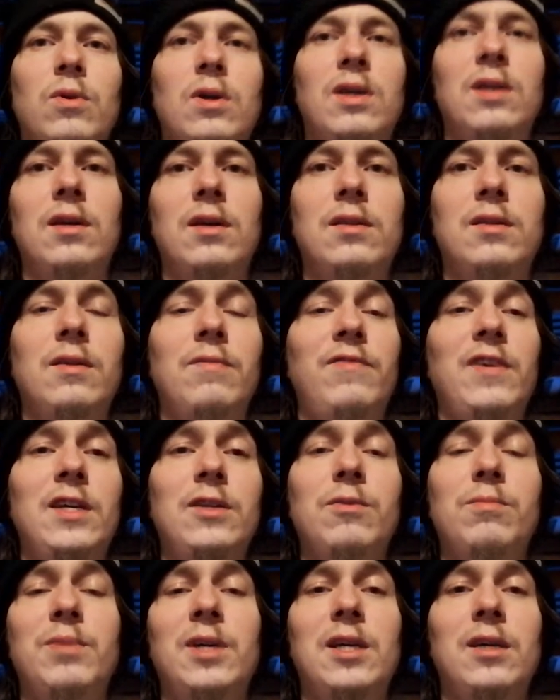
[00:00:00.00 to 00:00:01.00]
the
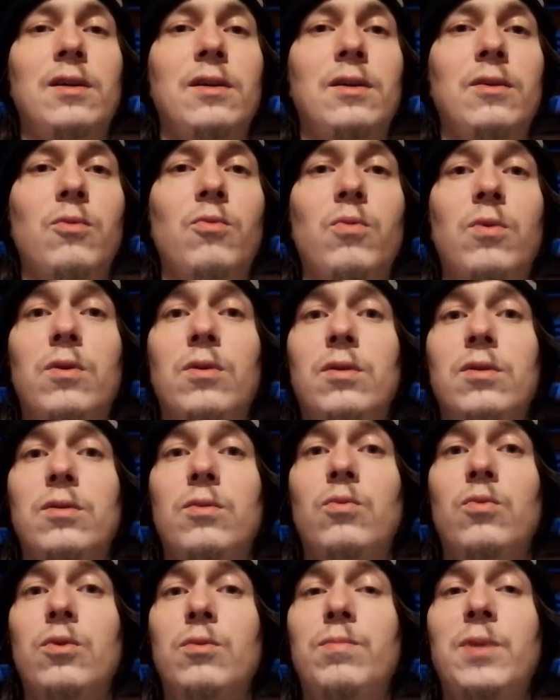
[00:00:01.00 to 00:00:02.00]
video
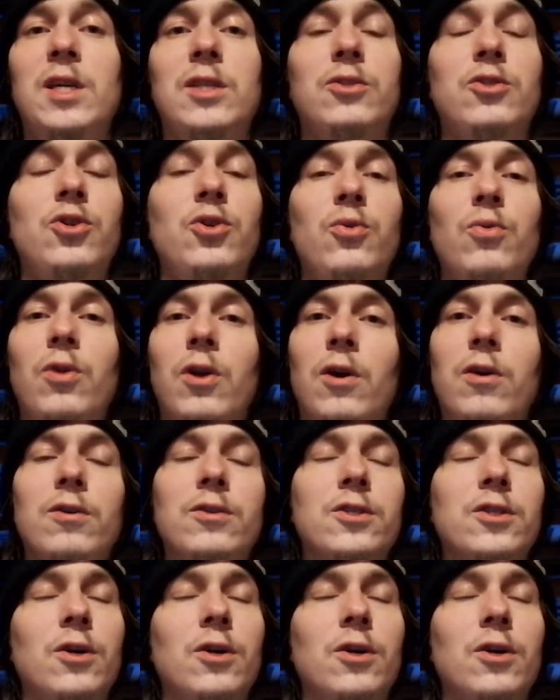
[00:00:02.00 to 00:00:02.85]
would be too long.